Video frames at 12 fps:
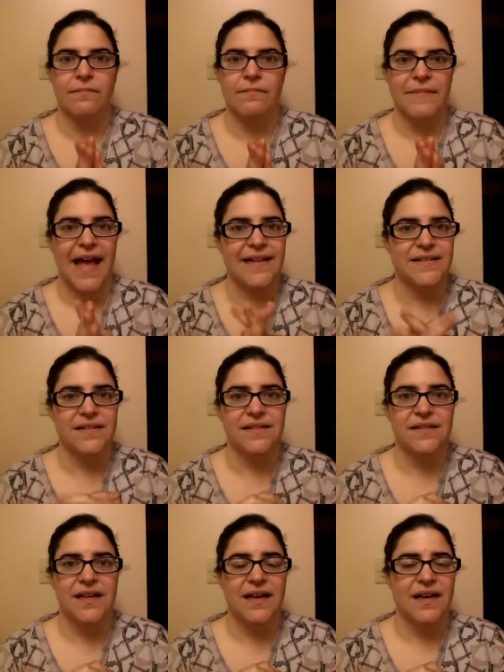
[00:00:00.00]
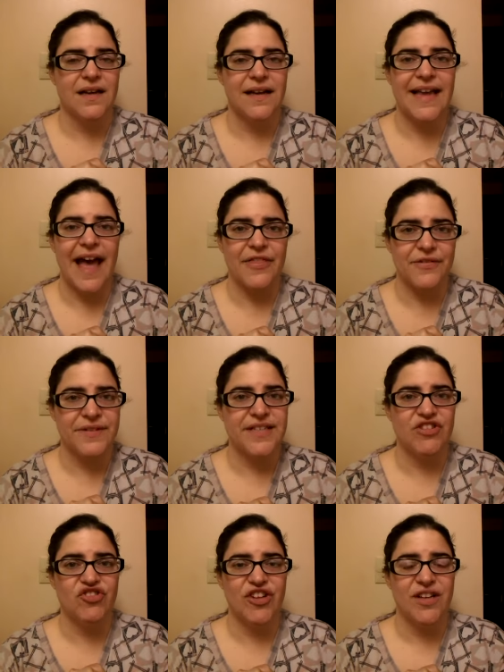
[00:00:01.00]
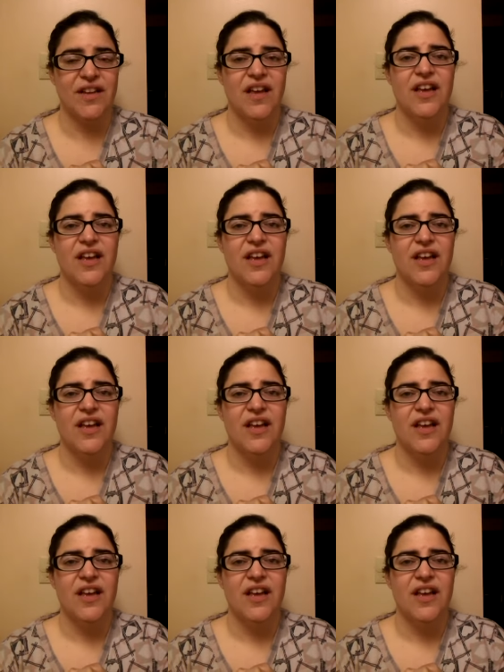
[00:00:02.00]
That's a catheterization.